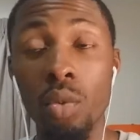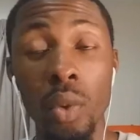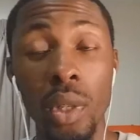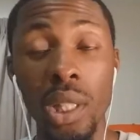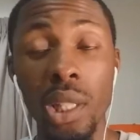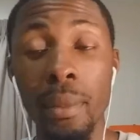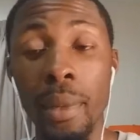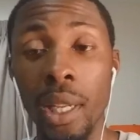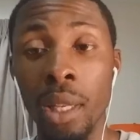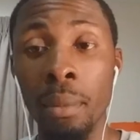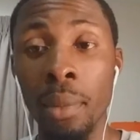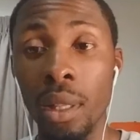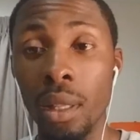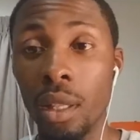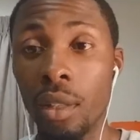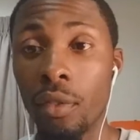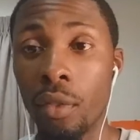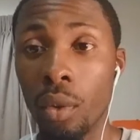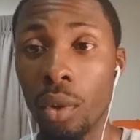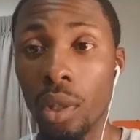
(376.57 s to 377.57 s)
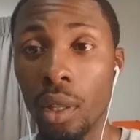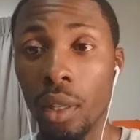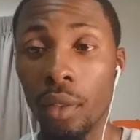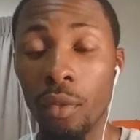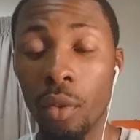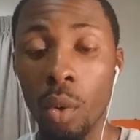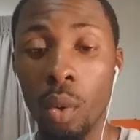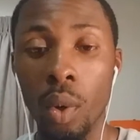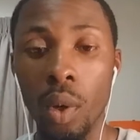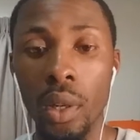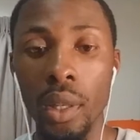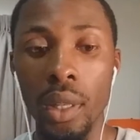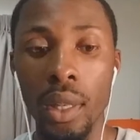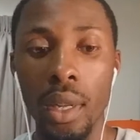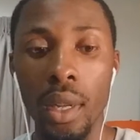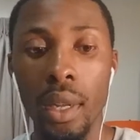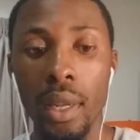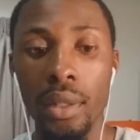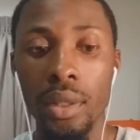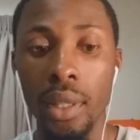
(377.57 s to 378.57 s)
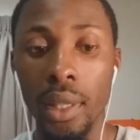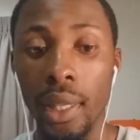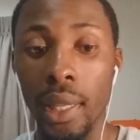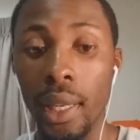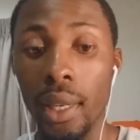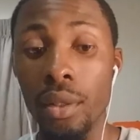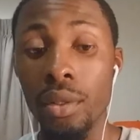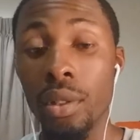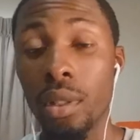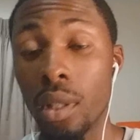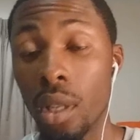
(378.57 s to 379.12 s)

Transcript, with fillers: really making me look forward to Gears.